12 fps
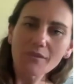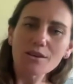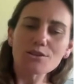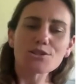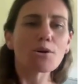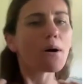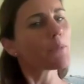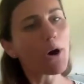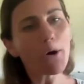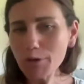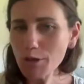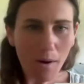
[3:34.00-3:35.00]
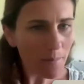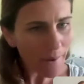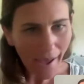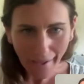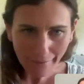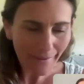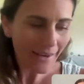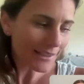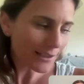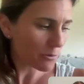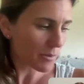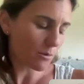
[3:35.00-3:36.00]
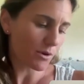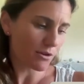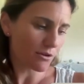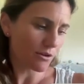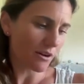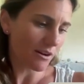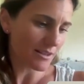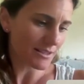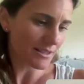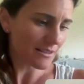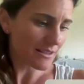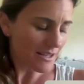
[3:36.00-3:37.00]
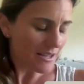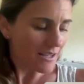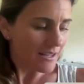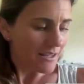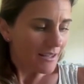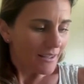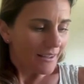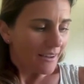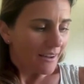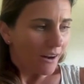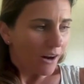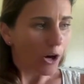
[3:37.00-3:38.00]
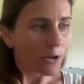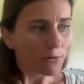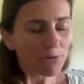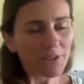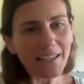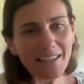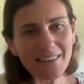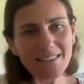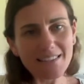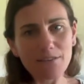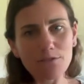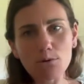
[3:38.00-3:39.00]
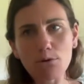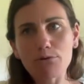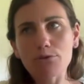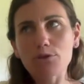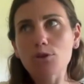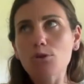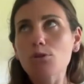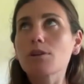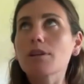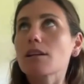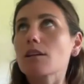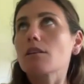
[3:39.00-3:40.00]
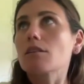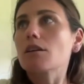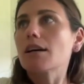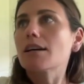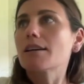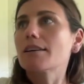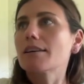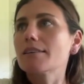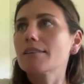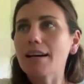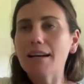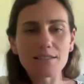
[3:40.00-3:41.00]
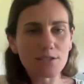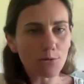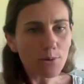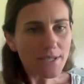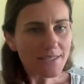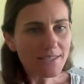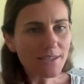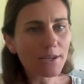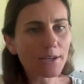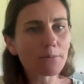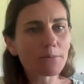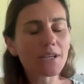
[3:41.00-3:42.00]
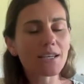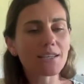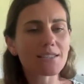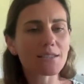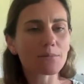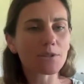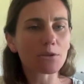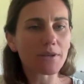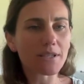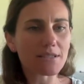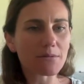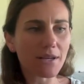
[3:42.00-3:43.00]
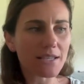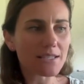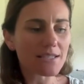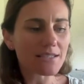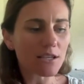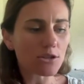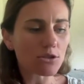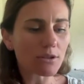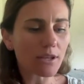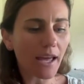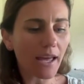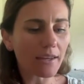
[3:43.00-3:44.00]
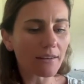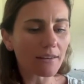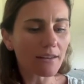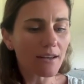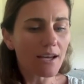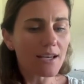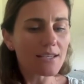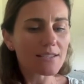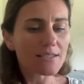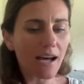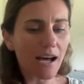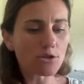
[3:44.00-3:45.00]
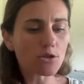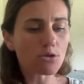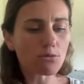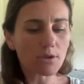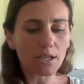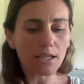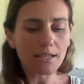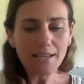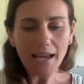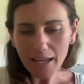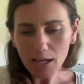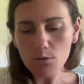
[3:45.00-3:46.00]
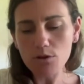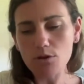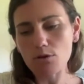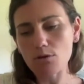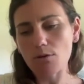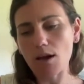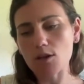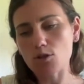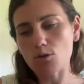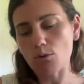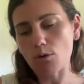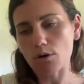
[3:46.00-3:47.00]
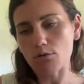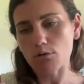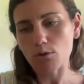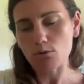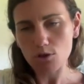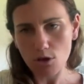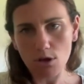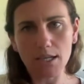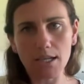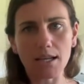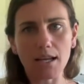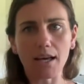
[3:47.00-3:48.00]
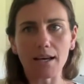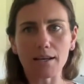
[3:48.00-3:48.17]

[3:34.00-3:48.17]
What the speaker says: So I'm going to unpack that a little bit with you guys, and hopefully this gives you a few little nuggets of wisdom, some little bits and pieces that you can start to really take with you as you work through your journey